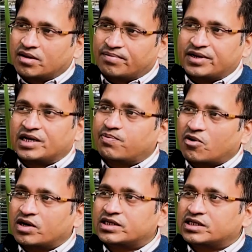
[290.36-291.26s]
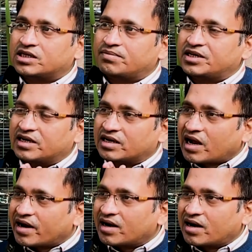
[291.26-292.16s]
be it policy, be it a
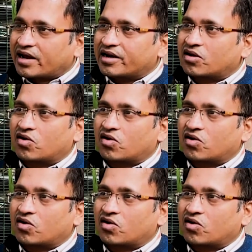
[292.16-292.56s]
guideline,